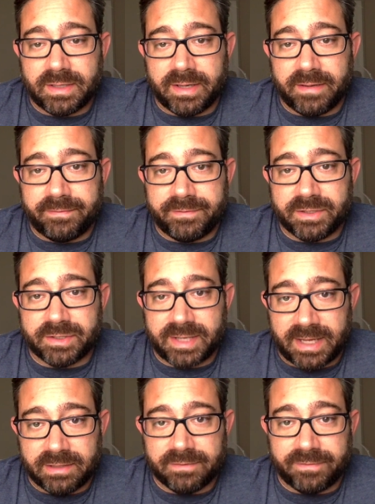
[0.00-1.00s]
I've just
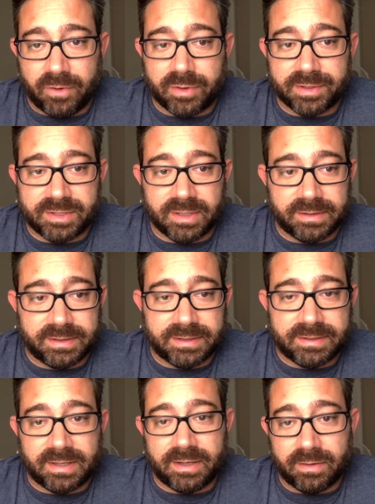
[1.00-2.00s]
had to focus on
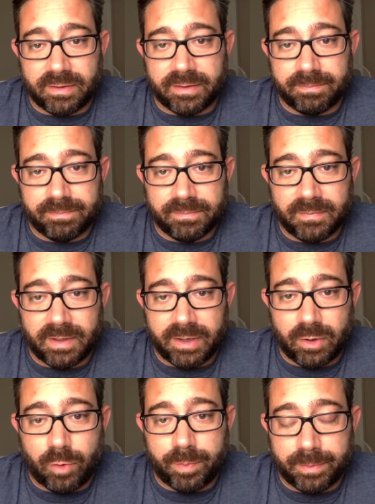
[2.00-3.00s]
this. I, I, I
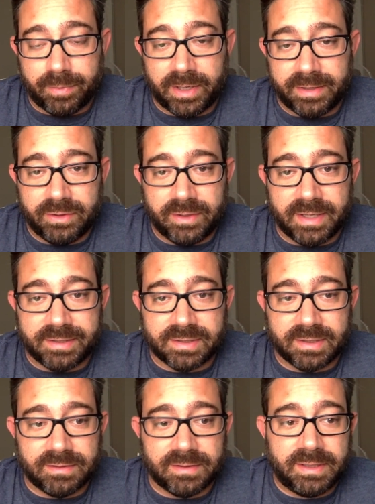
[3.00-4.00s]
hope and pray that you guys
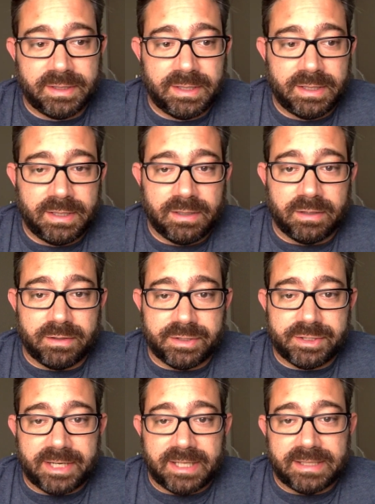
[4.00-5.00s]
can
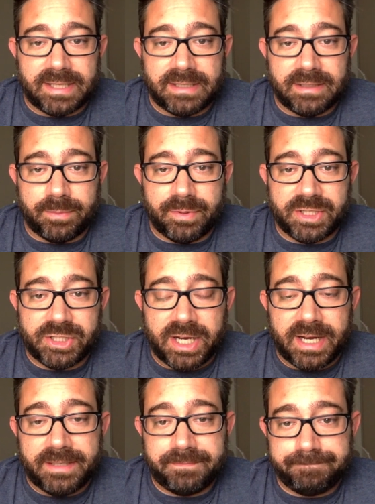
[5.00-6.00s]
understand that and
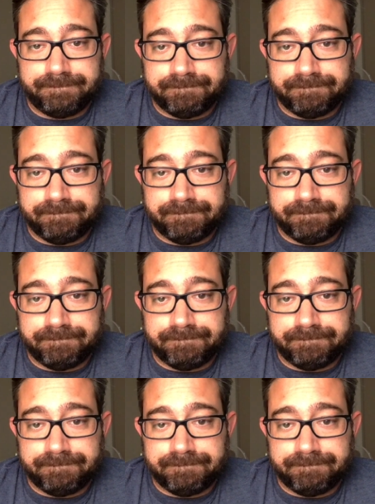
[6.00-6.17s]
appreciate it.